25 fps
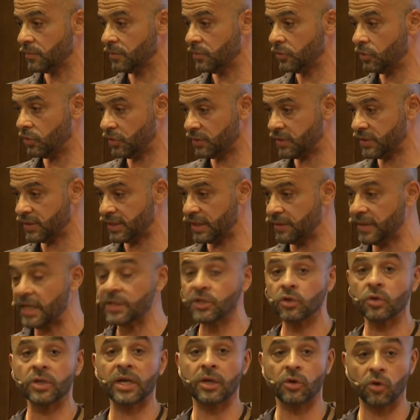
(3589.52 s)
Do you understand
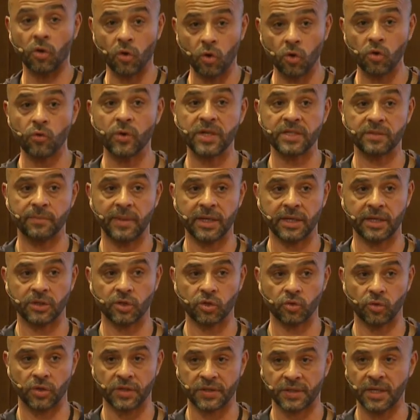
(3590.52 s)
that? You can always make a
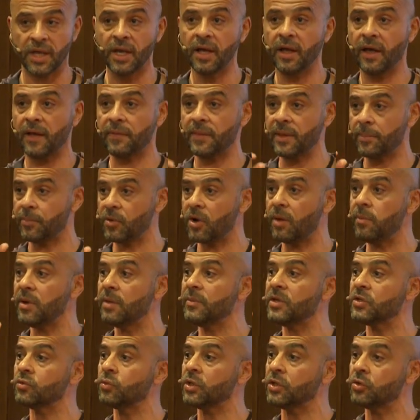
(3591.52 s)
choice. And the
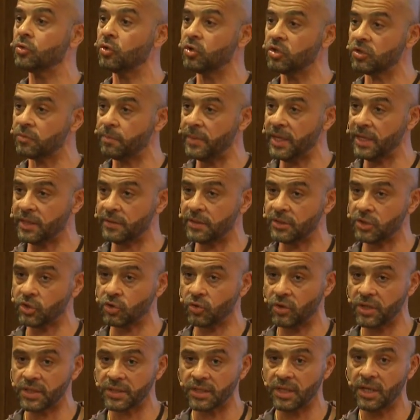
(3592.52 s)
problem is we don't make the
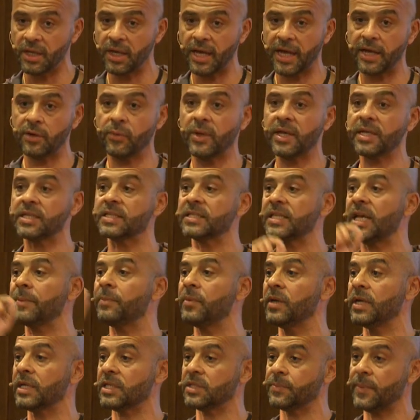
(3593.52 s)
choice, and we
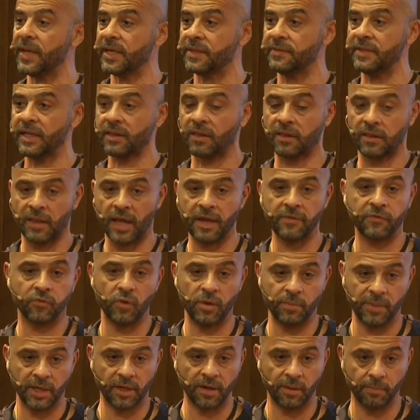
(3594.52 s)
expect that life
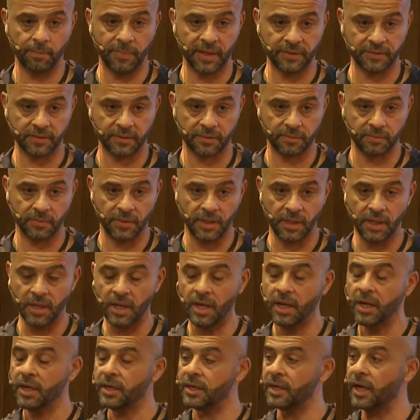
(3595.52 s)
will become better.
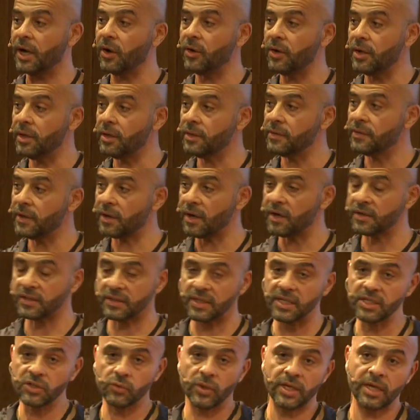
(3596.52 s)
Now, there are
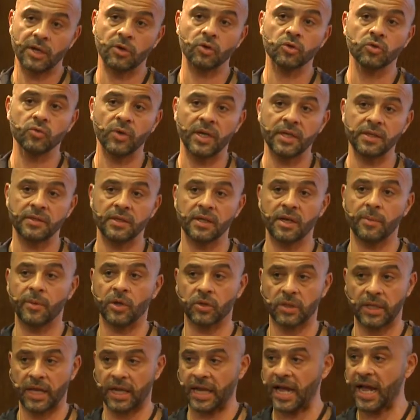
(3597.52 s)
things we cannot do anything
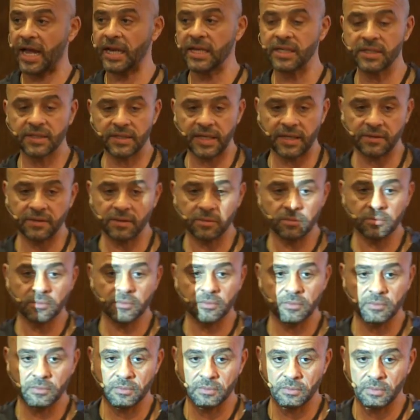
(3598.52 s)
about, like Ali's death.
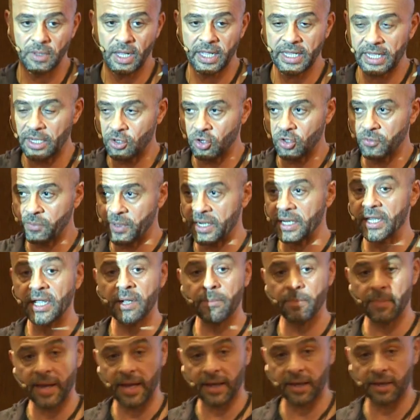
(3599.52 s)
I cannot bring
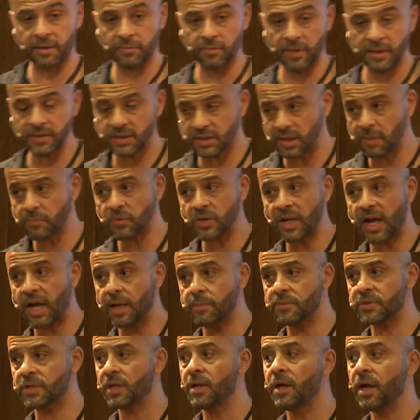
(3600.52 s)
him back. And
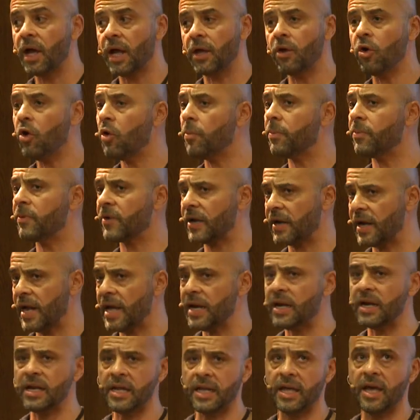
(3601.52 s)
sometimes, I hope
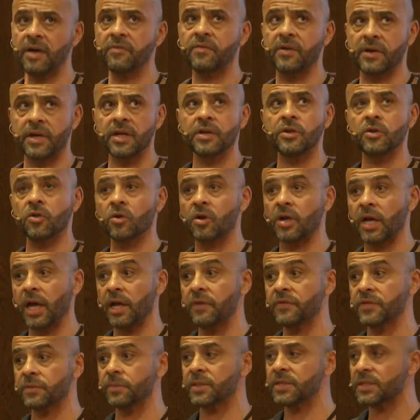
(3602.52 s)
rarely ever in your
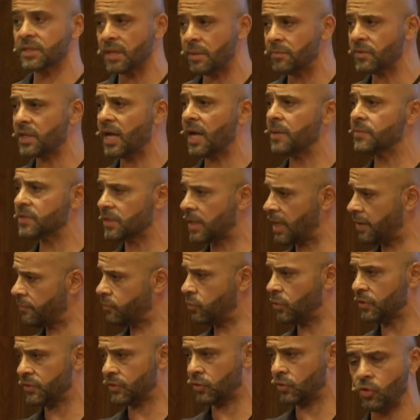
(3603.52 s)
lives, but sometimes life
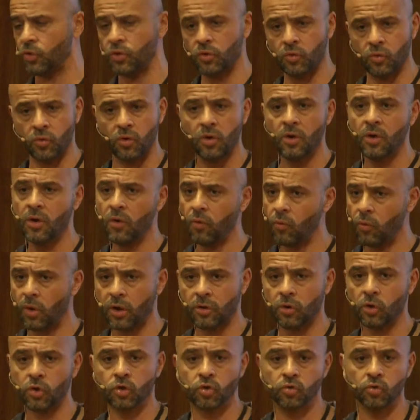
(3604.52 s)
will you
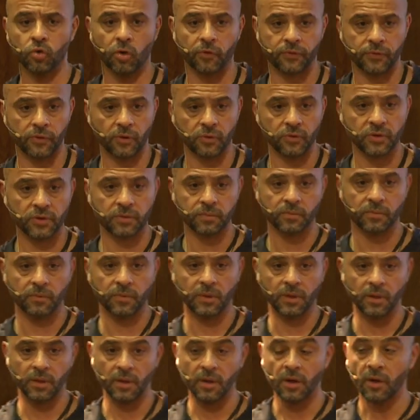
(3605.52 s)
one or two of those.
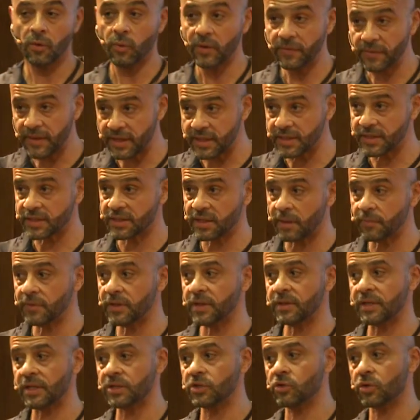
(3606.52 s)
When there is
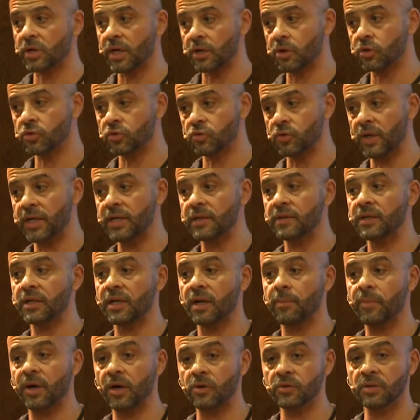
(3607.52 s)
something that you cannot do anything
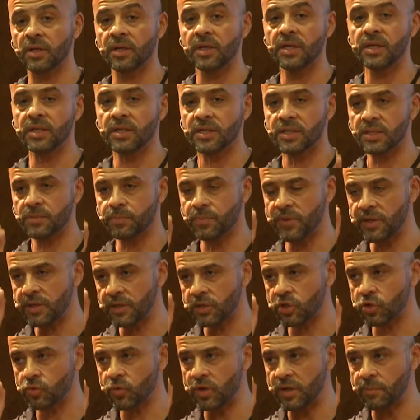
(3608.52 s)
about,
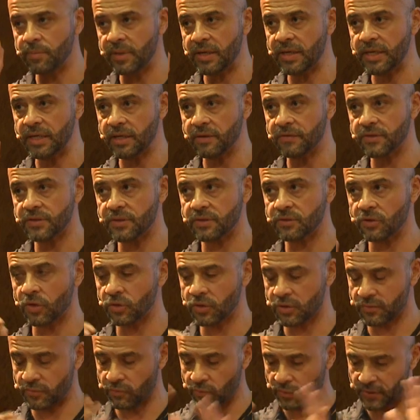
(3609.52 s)
spiritual beliefs,
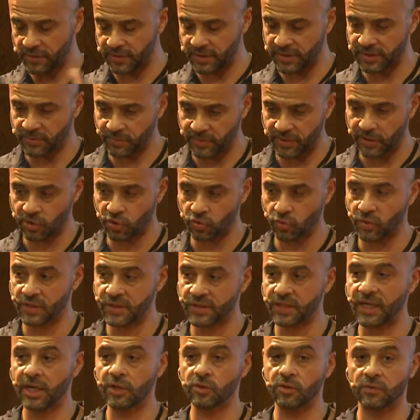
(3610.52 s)
not with the spiritual
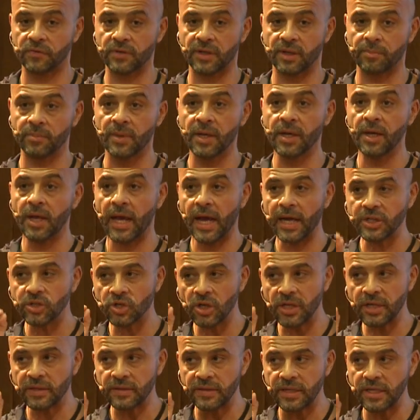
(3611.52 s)
side of them,
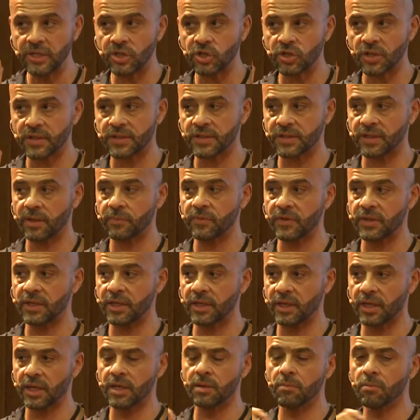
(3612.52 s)
actually teach us
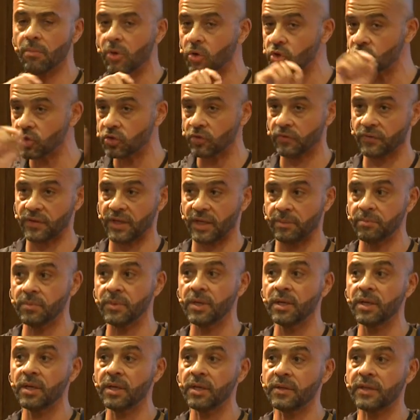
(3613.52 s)
something in most of them
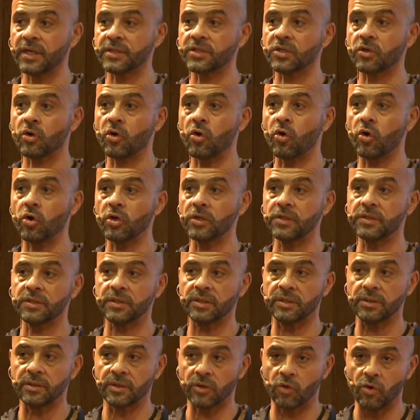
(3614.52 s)
that's called
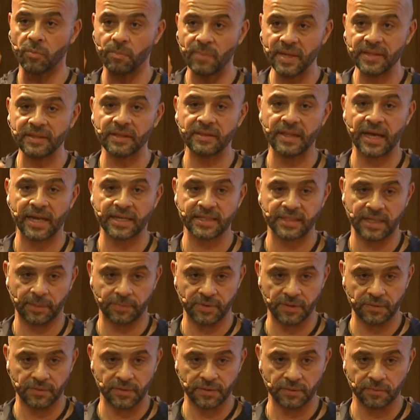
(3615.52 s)
committed
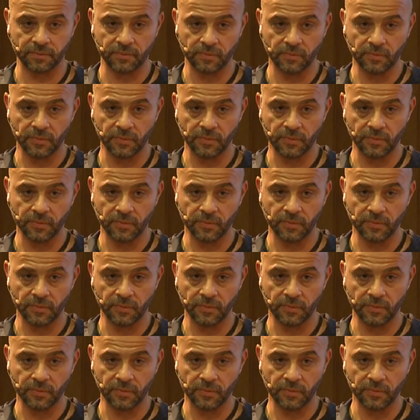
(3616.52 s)
acceptance.